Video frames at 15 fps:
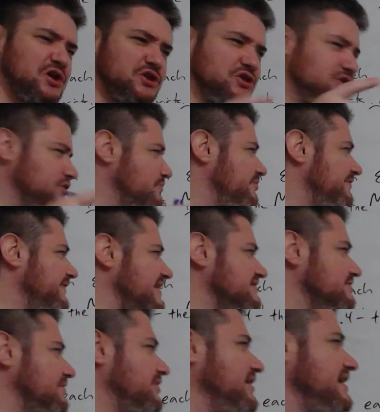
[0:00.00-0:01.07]
You,
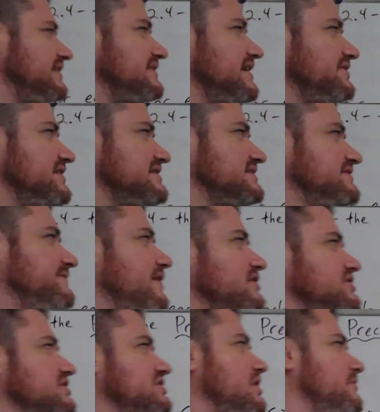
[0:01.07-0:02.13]
professor, think that this
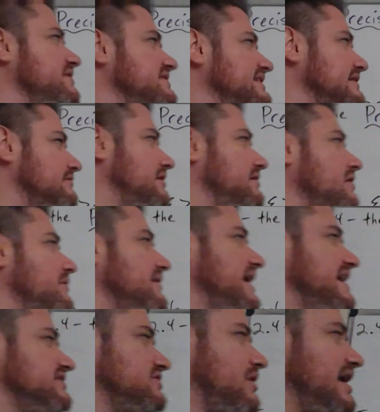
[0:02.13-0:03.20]
function's going to 0? Oh,
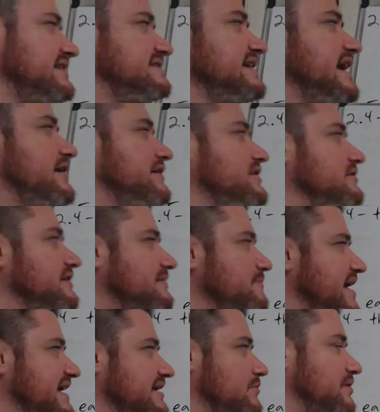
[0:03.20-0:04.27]
yeah, so I dare you to
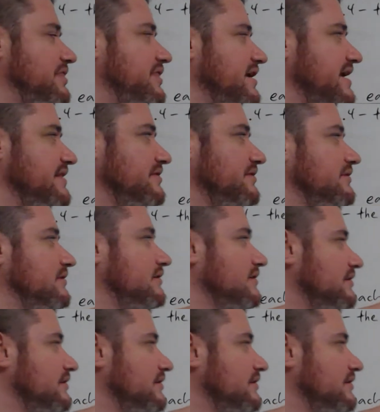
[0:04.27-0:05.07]
make it within,